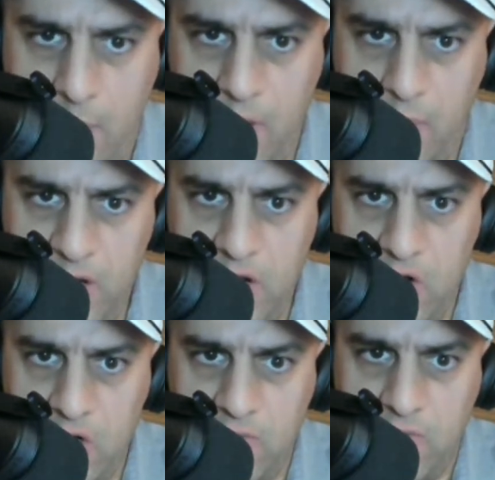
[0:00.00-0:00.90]
But a pretty
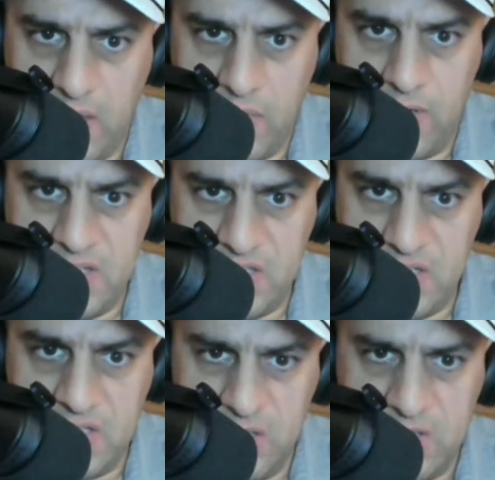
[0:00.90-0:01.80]
darn good fight
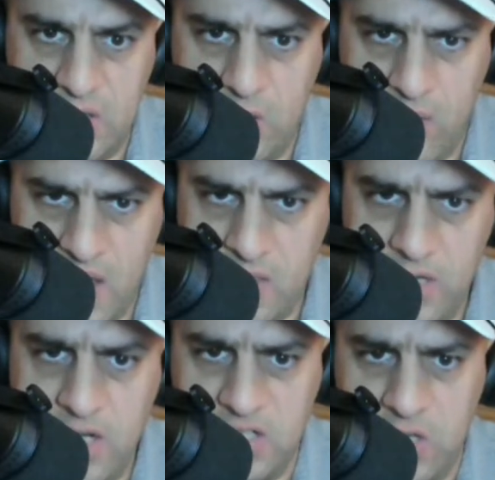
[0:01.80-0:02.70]
36 years ago, 8
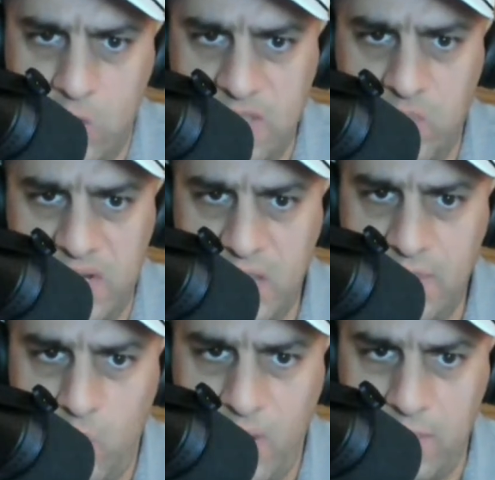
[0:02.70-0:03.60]
years ago between
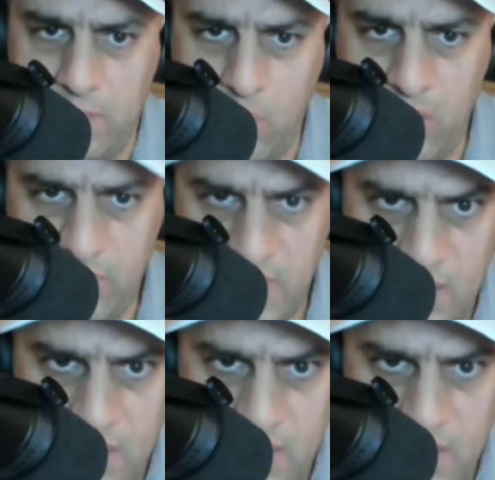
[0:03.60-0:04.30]
him and Juan Laporte.